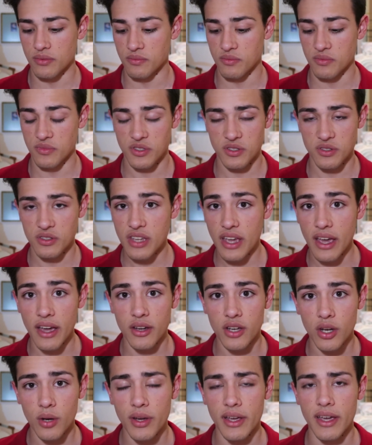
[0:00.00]
yeah,
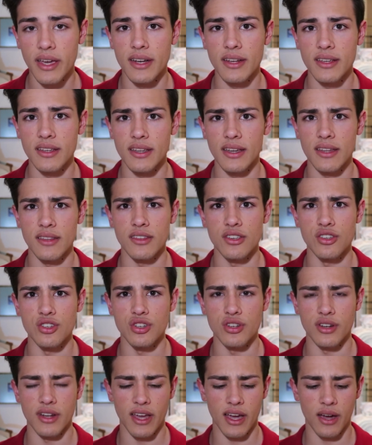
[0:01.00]
go ahead and get the
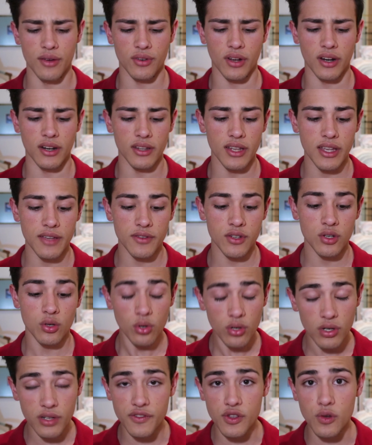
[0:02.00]
Jinhao 911,
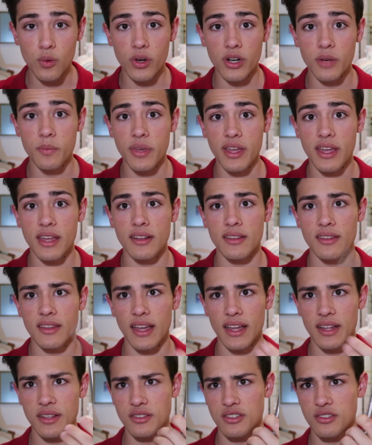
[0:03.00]
or if you want a pen
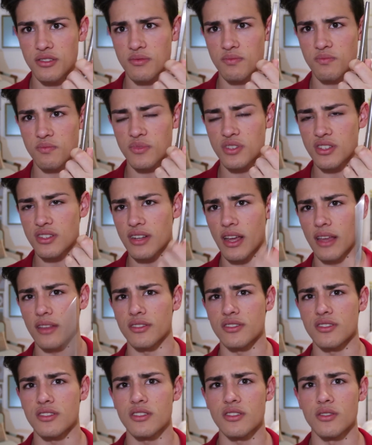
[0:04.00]
that's
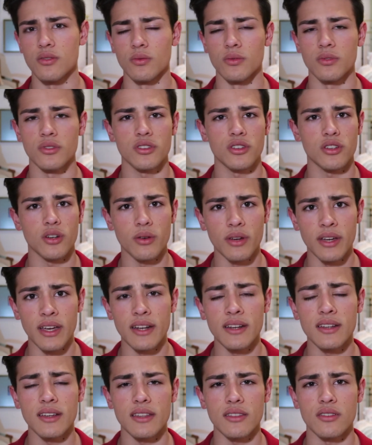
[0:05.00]
stainless steel, go
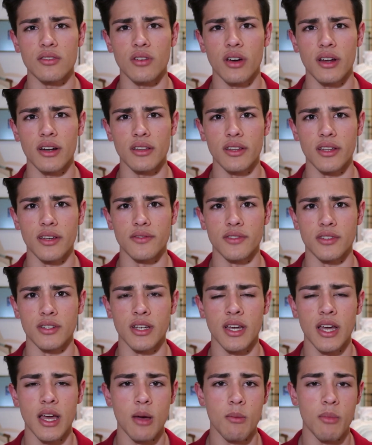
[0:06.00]
ahead and get the 911.